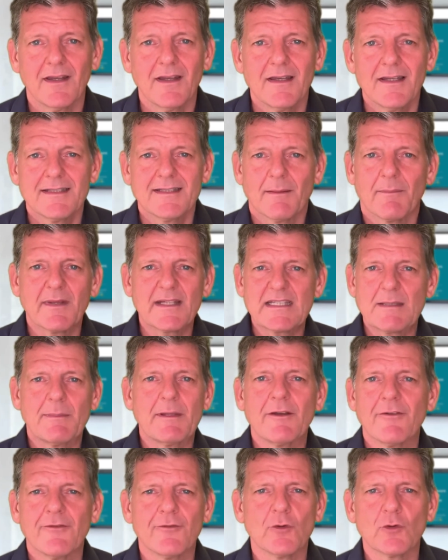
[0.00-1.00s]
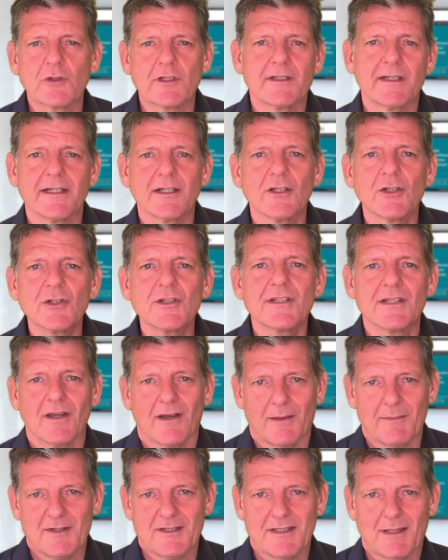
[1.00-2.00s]
something to be afforded in good
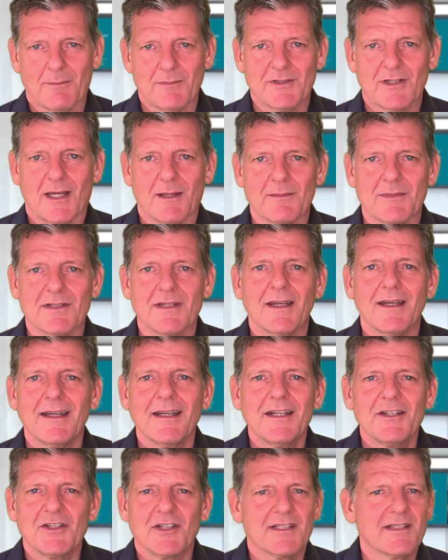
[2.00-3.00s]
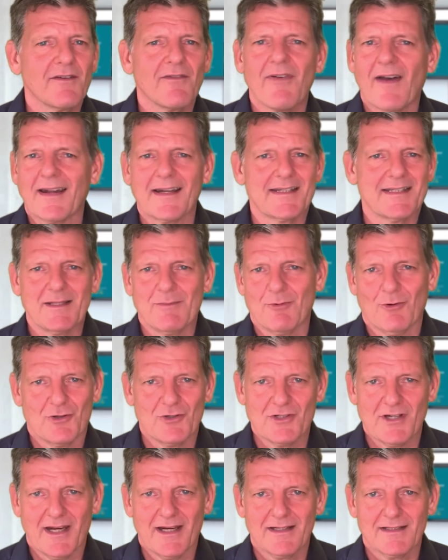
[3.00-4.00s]
times, sometimes just a vanity
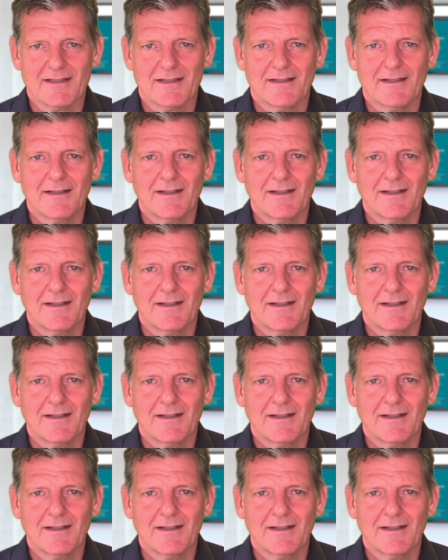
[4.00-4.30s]
project.